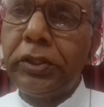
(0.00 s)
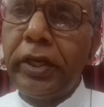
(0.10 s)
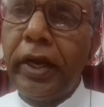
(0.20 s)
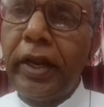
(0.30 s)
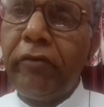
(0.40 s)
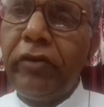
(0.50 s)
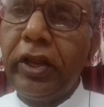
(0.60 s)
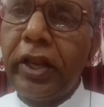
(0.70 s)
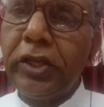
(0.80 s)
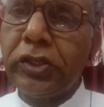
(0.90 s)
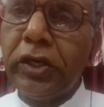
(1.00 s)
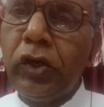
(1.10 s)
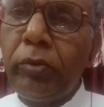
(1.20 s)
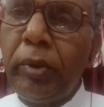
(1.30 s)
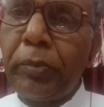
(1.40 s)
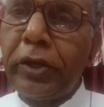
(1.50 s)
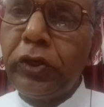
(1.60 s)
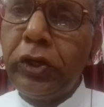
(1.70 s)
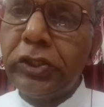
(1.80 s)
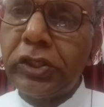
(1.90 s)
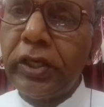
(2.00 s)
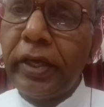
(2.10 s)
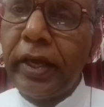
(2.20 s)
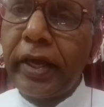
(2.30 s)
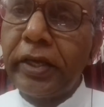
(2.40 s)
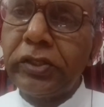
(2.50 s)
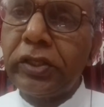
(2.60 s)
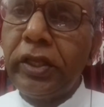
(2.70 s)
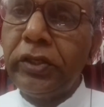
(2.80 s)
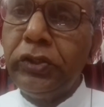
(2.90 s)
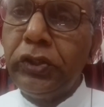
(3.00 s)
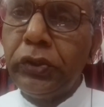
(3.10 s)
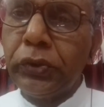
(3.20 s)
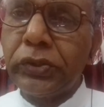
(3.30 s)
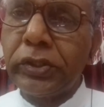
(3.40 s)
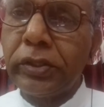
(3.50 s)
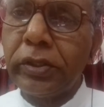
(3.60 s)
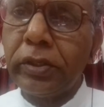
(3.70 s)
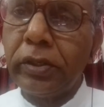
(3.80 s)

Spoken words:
She had every reason to be prejudiced against the Jews